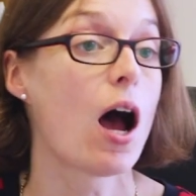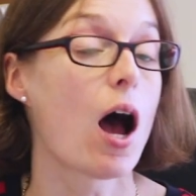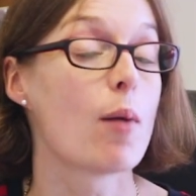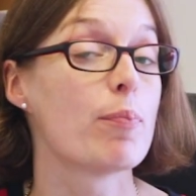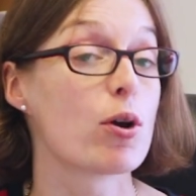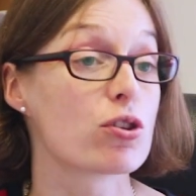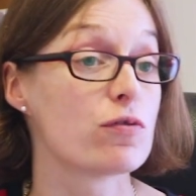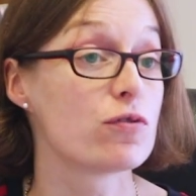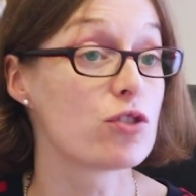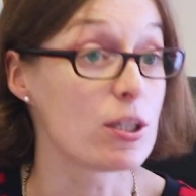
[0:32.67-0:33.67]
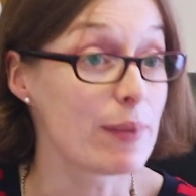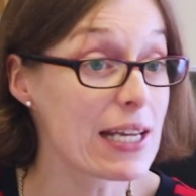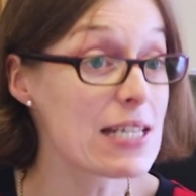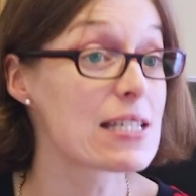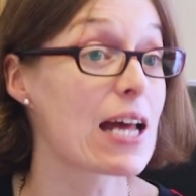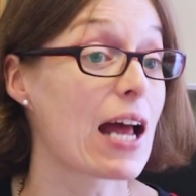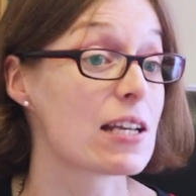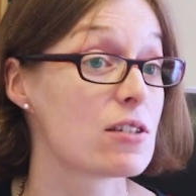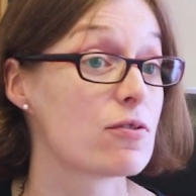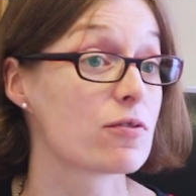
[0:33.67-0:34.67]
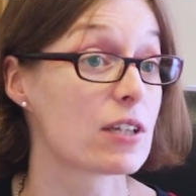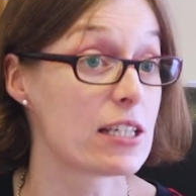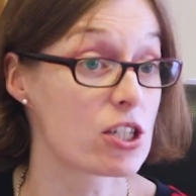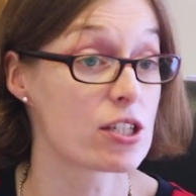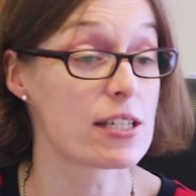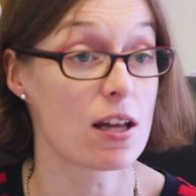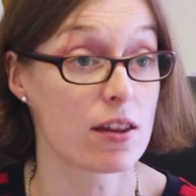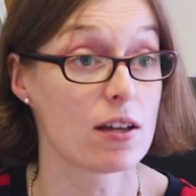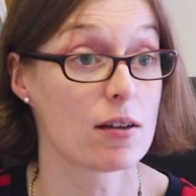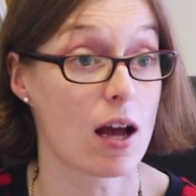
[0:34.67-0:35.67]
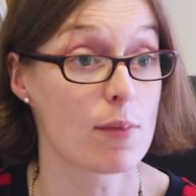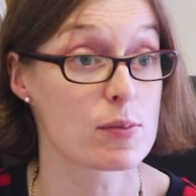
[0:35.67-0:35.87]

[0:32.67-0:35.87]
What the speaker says: both of GPs and of clinicians in other